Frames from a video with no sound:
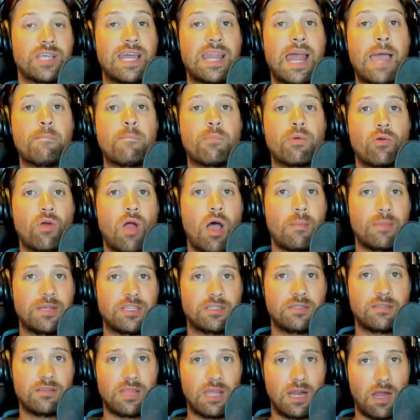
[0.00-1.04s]
and I
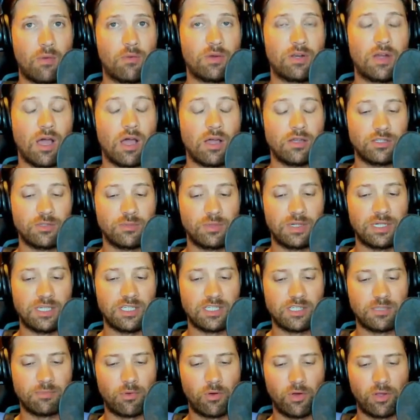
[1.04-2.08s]
promised that I would not do any
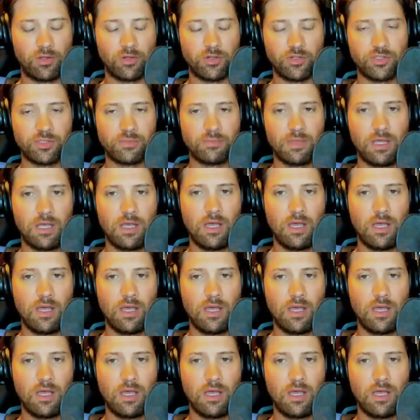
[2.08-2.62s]
spoilers.